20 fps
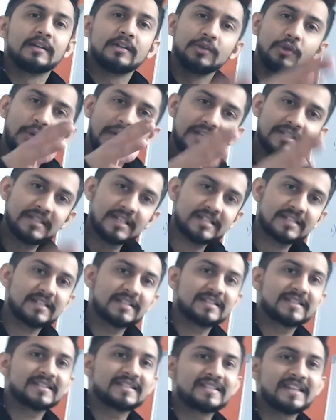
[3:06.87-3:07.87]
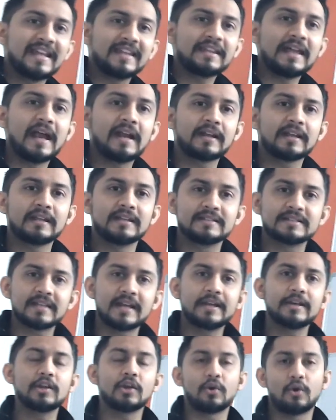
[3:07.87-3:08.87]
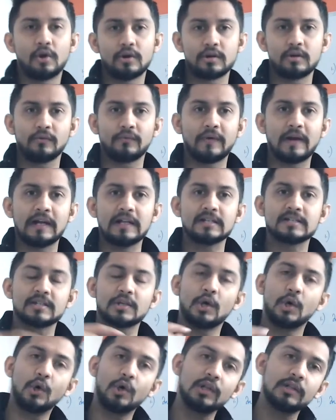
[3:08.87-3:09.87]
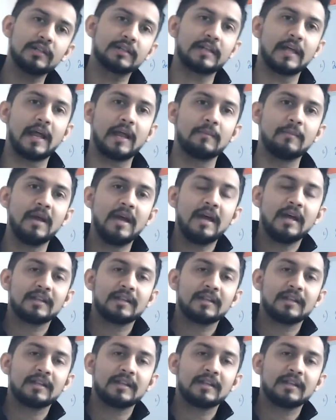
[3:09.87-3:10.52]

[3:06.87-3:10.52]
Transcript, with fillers: You can just say that inside your audio files all the time.